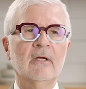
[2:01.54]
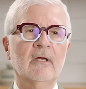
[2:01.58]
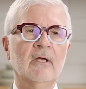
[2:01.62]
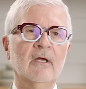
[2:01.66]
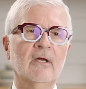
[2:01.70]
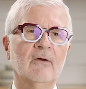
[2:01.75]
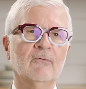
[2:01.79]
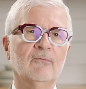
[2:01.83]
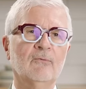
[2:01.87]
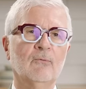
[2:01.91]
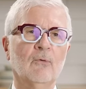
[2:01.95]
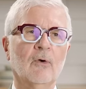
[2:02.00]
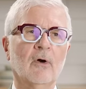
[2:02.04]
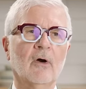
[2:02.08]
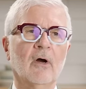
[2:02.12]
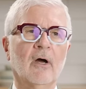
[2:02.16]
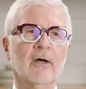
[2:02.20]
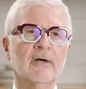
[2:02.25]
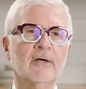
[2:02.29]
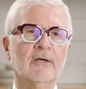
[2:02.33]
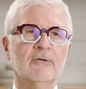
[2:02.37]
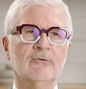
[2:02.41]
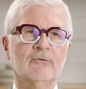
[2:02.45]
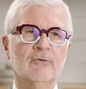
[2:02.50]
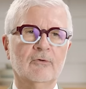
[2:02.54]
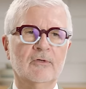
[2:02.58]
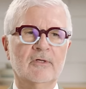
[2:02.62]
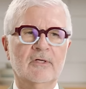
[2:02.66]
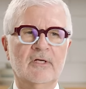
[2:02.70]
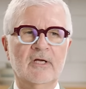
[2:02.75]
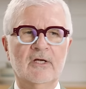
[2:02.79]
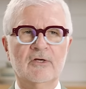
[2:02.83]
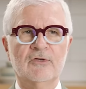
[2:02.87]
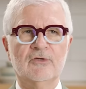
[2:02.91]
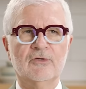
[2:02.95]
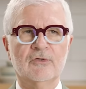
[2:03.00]
If we're on a
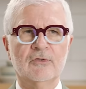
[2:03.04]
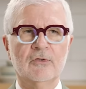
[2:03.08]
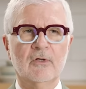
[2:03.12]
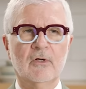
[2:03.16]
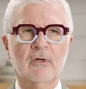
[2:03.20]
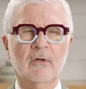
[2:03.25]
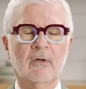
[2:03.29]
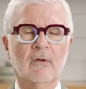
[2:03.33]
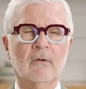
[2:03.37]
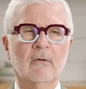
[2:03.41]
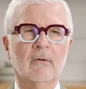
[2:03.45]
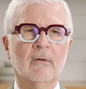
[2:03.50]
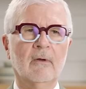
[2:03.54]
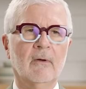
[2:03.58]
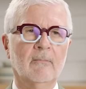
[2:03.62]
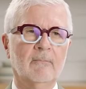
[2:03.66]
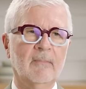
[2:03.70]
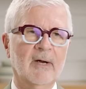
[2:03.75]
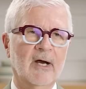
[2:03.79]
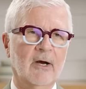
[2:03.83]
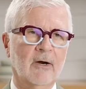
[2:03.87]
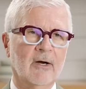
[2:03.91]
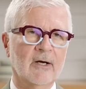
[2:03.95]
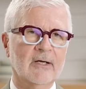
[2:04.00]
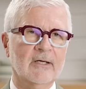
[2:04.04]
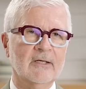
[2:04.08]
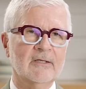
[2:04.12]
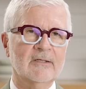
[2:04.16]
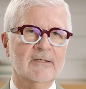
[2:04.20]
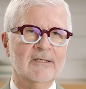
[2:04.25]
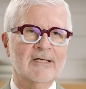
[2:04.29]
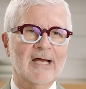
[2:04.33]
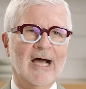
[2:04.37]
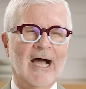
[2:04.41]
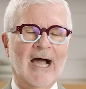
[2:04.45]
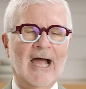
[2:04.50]
traditional
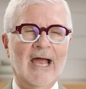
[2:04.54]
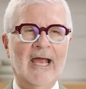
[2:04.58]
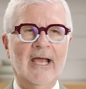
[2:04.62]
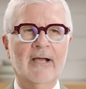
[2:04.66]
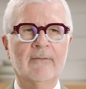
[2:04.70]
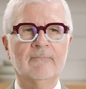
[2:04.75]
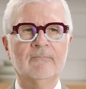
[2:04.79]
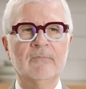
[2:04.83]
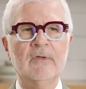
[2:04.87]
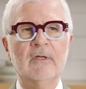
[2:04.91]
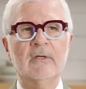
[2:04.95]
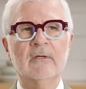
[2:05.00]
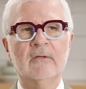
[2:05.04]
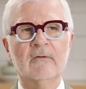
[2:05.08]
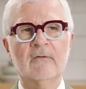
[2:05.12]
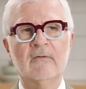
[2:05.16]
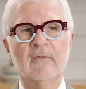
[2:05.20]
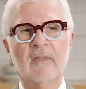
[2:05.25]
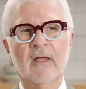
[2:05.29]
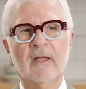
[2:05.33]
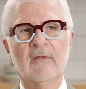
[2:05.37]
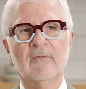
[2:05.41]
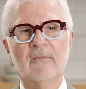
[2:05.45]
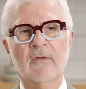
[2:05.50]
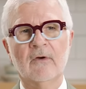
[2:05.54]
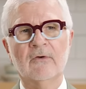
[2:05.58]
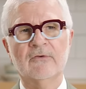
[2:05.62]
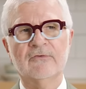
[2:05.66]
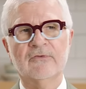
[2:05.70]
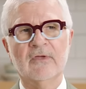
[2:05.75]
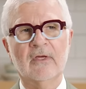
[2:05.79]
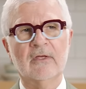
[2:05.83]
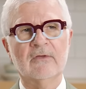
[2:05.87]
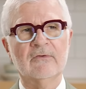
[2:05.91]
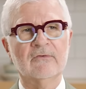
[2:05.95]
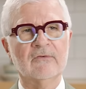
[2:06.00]
American diet, then
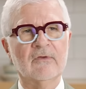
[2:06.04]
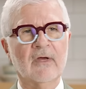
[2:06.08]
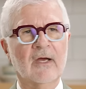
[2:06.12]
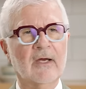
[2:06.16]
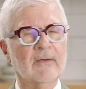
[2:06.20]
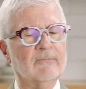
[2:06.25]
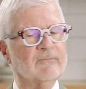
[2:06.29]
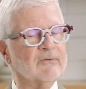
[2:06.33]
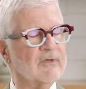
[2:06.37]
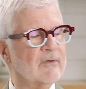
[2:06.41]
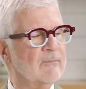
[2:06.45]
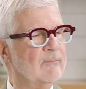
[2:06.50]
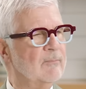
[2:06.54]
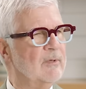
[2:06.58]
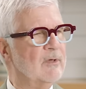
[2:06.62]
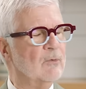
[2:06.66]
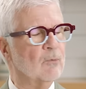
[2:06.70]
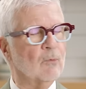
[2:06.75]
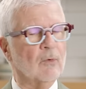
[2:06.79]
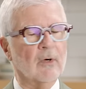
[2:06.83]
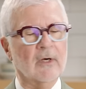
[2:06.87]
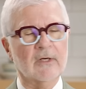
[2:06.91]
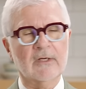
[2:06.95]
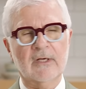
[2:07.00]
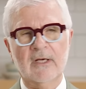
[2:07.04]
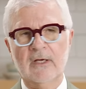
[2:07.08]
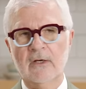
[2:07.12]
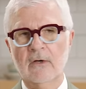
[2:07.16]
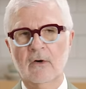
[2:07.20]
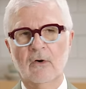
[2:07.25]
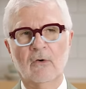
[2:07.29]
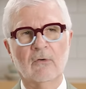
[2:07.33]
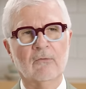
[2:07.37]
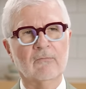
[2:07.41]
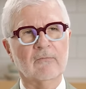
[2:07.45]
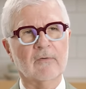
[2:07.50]
those enzymes have been working
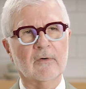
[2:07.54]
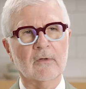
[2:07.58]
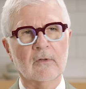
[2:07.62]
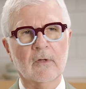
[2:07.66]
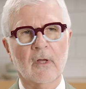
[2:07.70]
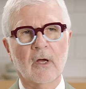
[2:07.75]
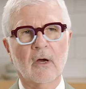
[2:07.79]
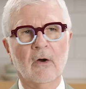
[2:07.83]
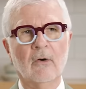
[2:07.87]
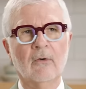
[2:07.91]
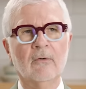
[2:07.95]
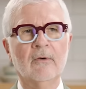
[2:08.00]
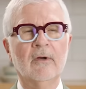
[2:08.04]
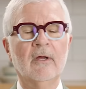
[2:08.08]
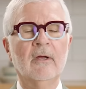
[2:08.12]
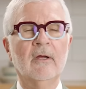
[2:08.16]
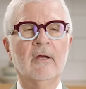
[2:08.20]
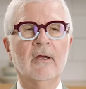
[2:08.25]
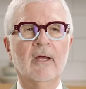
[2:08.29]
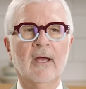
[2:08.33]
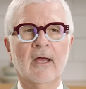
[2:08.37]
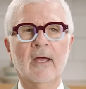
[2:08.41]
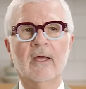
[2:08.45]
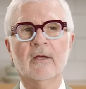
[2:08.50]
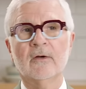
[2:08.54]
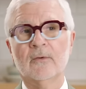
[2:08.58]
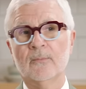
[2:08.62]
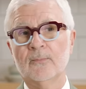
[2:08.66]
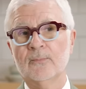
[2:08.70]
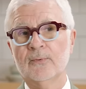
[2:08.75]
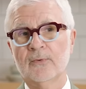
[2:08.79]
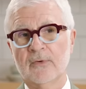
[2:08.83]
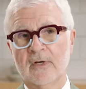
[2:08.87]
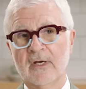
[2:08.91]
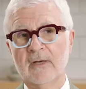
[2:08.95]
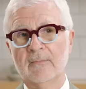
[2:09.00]
overload and are
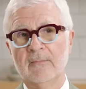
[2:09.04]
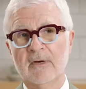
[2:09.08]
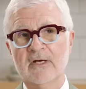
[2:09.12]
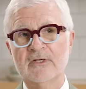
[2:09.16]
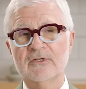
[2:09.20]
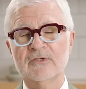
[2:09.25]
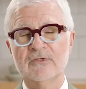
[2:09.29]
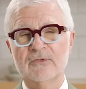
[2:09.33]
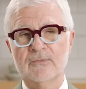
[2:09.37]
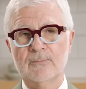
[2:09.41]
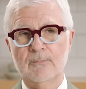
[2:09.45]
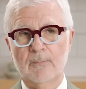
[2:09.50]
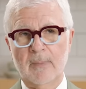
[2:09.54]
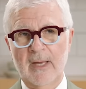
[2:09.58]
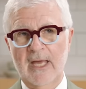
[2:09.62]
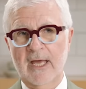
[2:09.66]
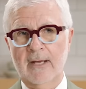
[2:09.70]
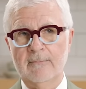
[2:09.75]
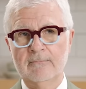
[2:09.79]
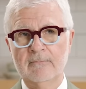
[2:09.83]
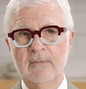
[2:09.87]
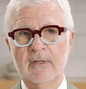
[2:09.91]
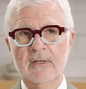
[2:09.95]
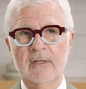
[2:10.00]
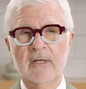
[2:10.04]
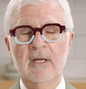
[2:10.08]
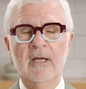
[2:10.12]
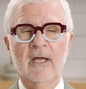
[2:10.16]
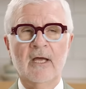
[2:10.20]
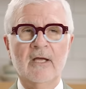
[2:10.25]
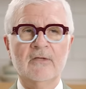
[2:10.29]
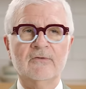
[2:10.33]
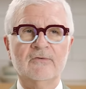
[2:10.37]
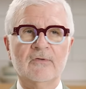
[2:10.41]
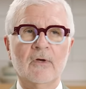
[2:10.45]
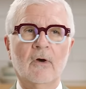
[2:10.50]
pretty much spent.
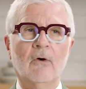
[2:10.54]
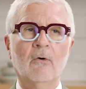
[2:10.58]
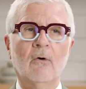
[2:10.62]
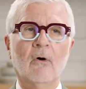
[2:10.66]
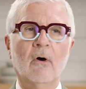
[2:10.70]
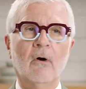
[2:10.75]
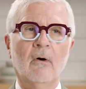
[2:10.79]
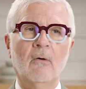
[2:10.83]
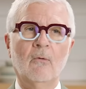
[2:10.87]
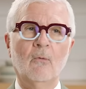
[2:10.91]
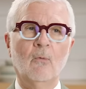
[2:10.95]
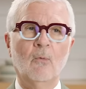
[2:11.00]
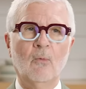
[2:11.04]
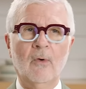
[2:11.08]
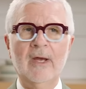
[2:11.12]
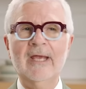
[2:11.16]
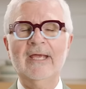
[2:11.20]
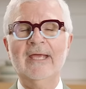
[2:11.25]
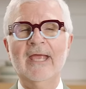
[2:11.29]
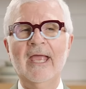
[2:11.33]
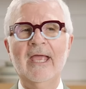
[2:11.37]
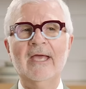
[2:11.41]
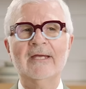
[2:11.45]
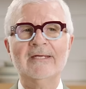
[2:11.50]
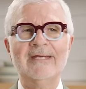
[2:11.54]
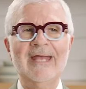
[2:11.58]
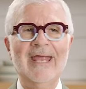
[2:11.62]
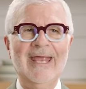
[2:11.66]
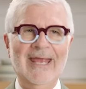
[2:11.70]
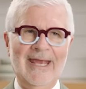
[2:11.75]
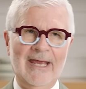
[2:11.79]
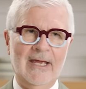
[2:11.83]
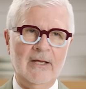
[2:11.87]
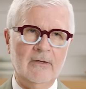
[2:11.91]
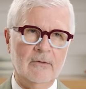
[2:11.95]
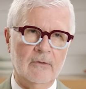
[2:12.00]
And so we can't
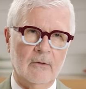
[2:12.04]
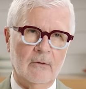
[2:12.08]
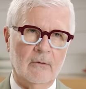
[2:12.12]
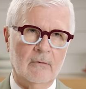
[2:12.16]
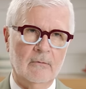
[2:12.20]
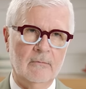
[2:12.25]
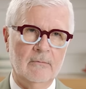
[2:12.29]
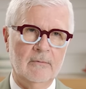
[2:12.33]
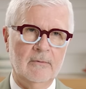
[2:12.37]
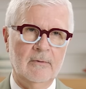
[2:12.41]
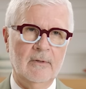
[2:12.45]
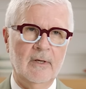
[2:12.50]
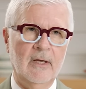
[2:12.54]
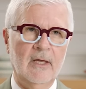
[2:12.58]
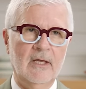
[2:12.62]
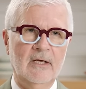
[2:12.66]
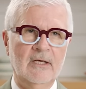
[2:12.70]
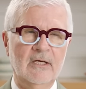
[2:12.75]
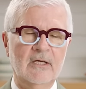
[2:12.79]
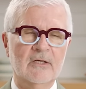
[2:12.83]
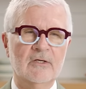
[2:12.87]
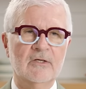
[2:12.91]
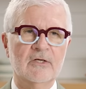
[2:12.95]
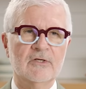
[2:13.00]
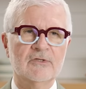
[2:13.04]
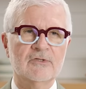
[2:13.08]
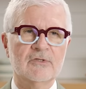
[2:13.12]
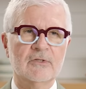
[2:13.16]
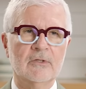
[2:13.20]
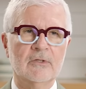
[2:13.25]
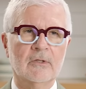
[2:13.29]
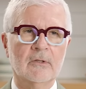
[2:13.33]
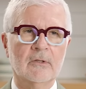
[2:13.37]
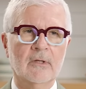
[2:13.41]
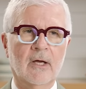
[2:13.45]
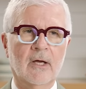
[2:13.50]
handle any
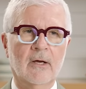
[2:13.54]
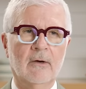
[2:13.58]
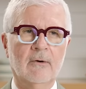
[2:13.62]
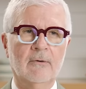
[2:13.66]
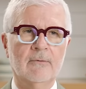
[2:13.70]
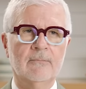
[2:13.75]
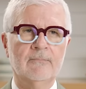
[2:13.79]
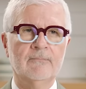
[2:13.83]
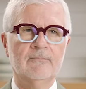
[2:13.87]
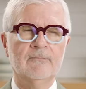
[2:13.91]
additional load.